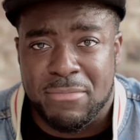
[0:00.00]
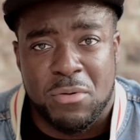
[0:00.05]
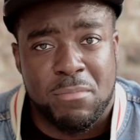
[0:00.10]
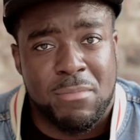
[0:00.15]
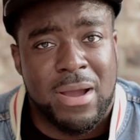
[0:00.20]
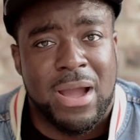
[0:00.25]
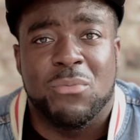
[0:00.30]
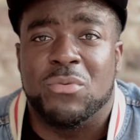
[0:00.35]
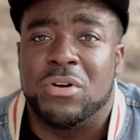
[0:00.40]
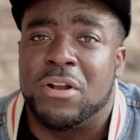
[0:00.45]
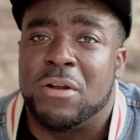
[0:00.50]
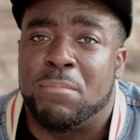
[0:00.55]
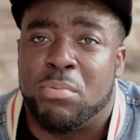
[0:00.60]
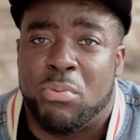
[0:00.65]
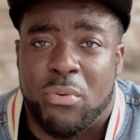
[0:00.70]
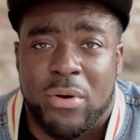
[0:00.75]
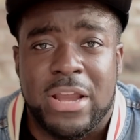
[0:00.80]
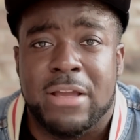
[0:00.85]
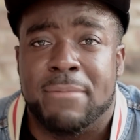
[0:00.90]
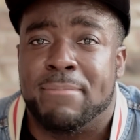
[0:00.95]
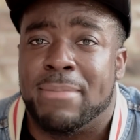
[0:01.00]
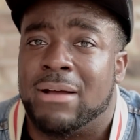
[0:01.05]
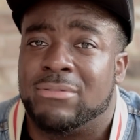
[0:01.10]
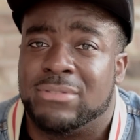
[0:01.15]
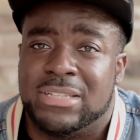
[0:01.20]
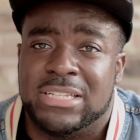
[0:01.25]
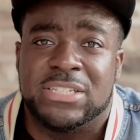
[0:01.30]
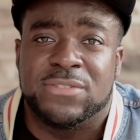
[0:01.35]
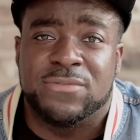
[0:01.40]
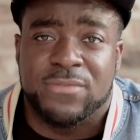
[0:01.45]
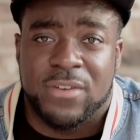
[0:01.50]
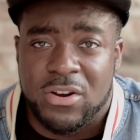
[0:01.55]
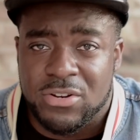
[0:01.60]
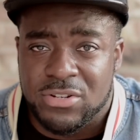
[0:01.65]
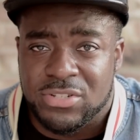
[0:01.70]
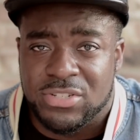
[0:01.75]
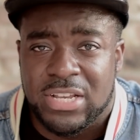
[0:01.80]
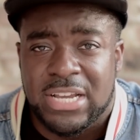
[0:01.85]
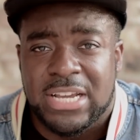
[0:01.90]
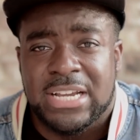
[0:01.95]
You might want to pray about this
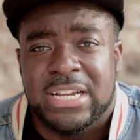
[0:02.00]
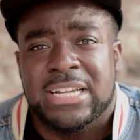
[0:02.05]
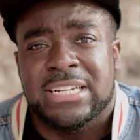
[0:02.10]
first.